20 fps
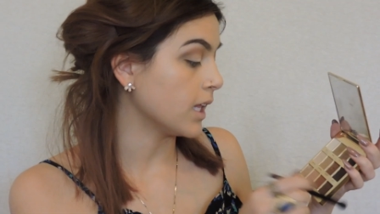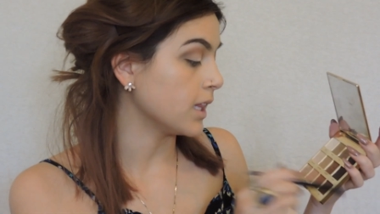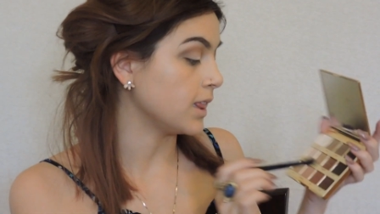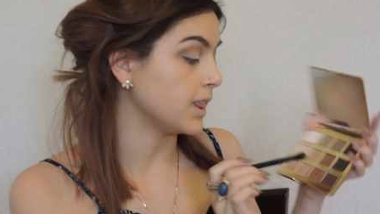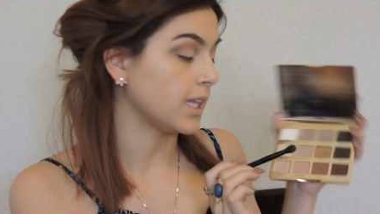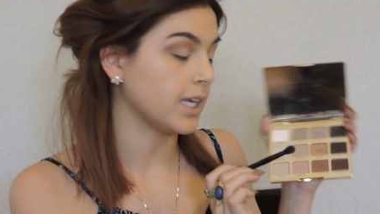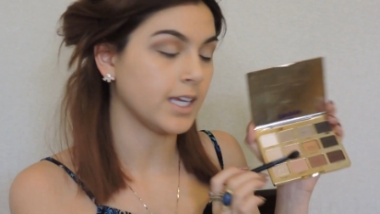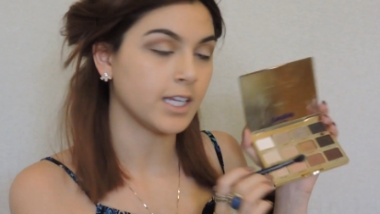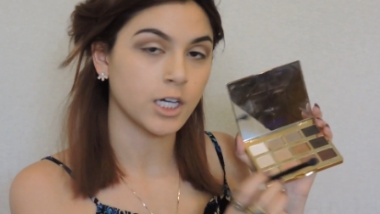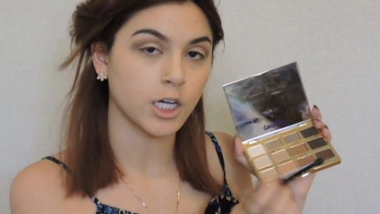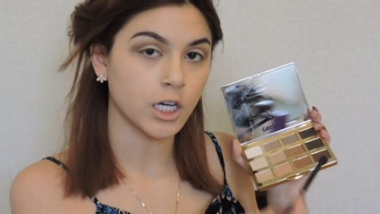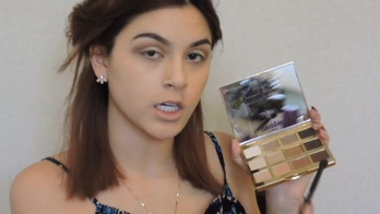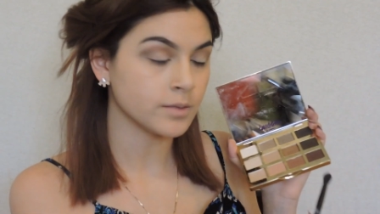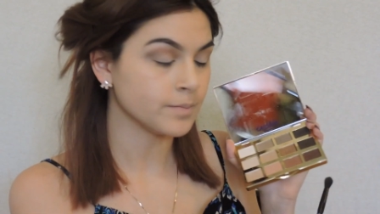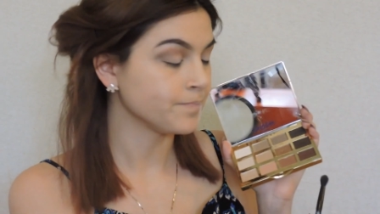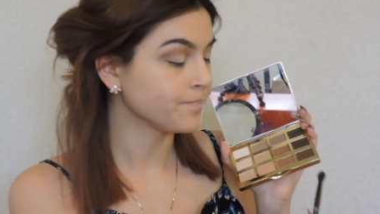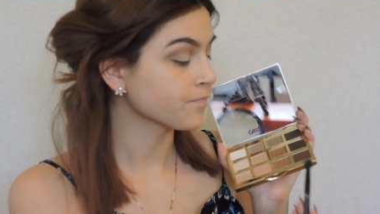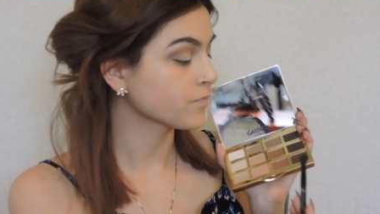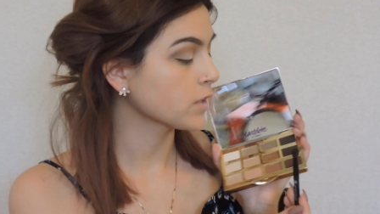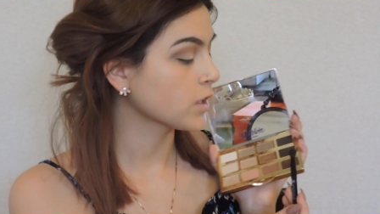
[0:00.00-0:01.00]

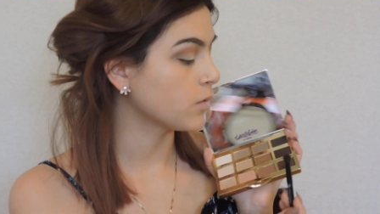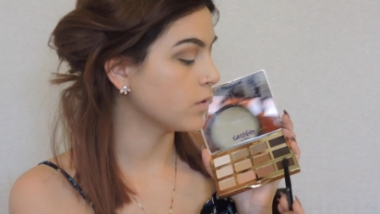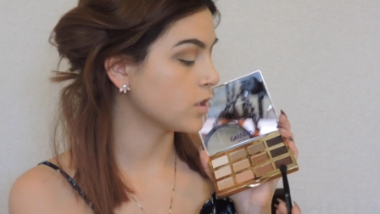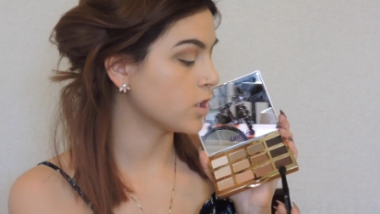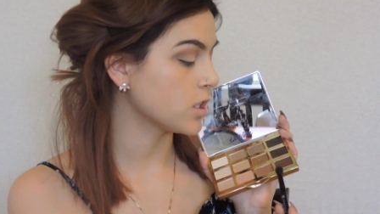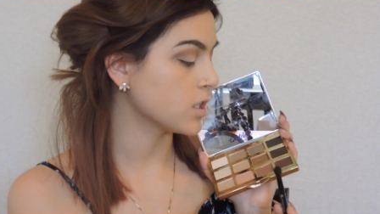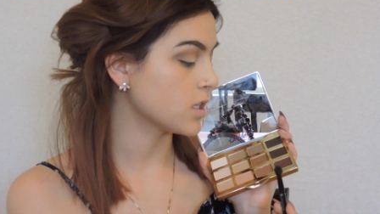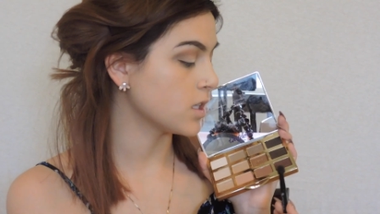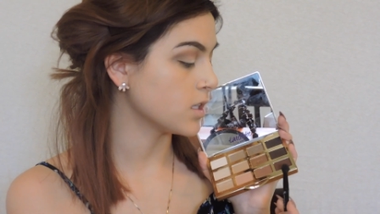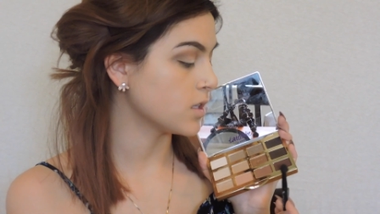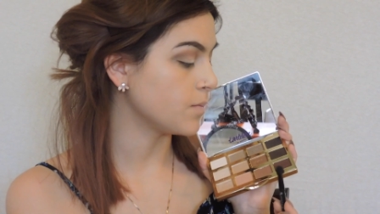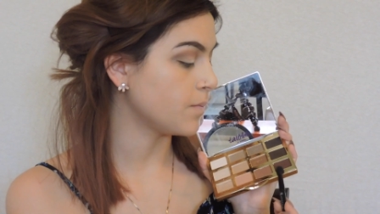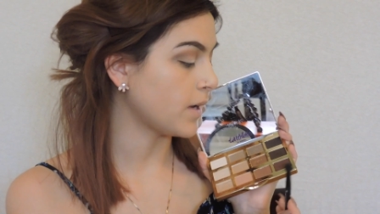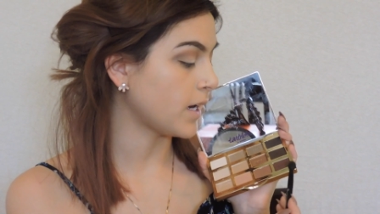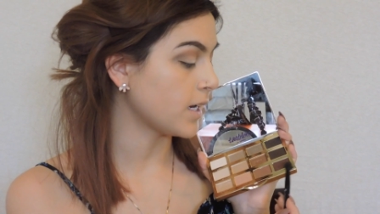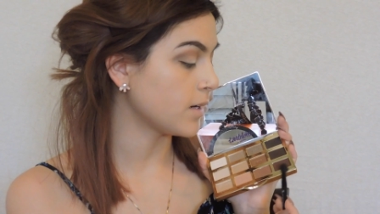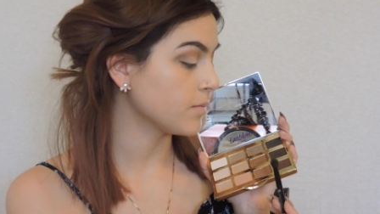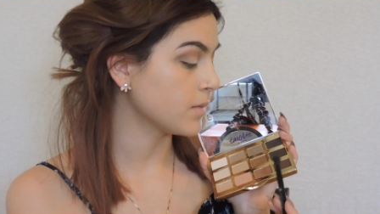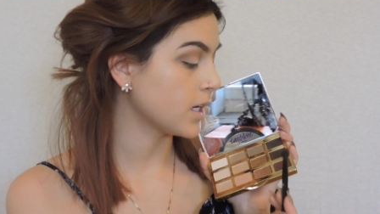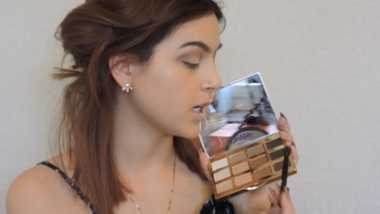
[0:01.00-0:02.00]
Leader, which is this
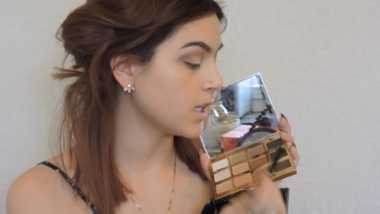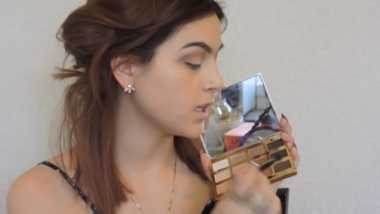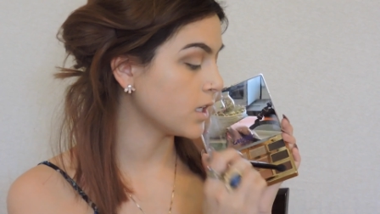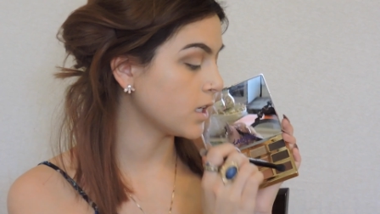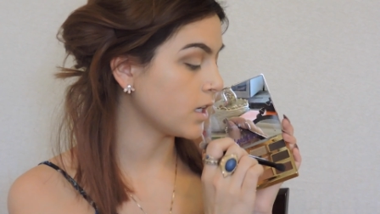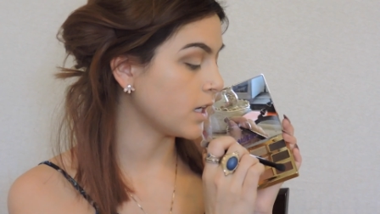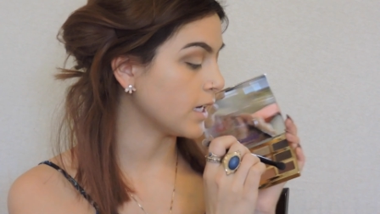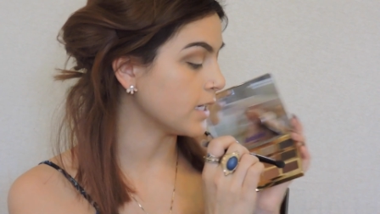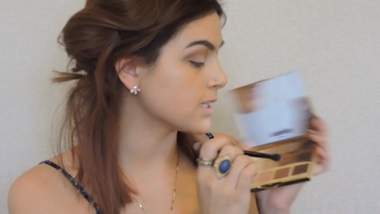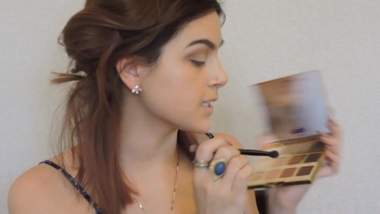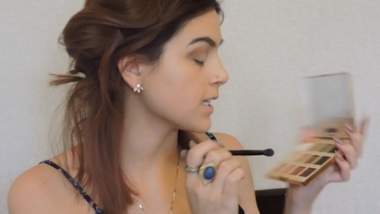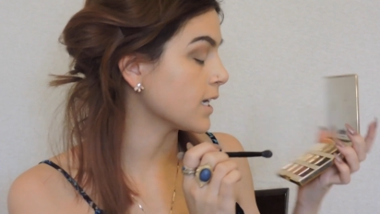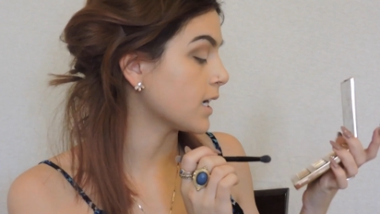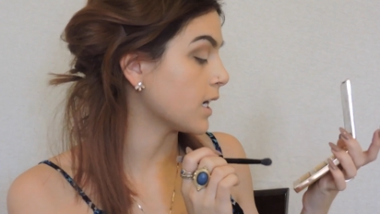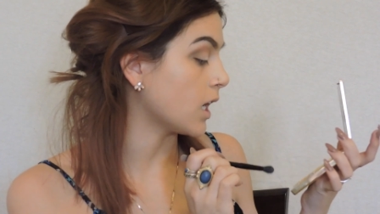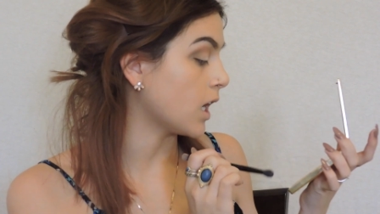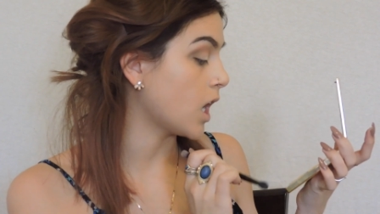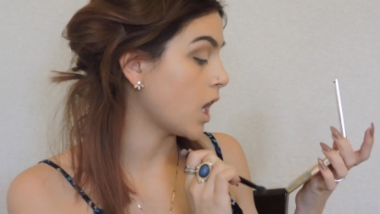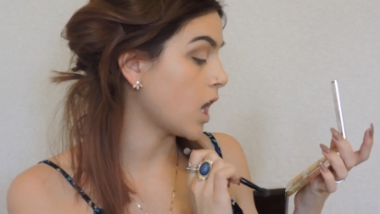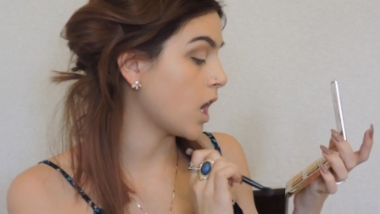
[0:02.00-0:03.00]
bottom color. It's like
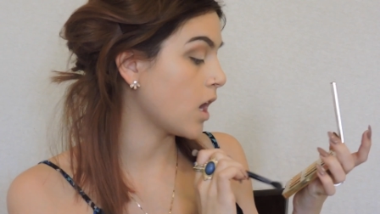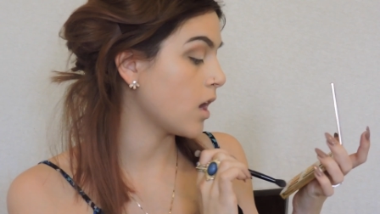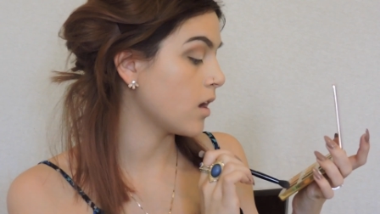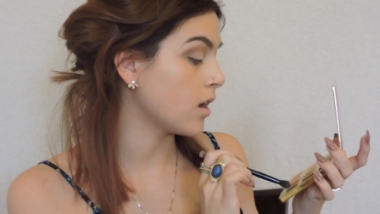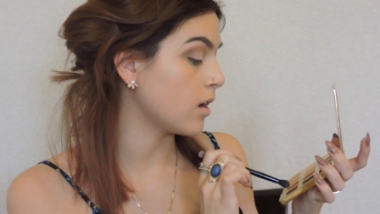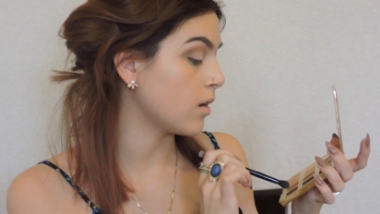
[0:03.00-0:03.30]
a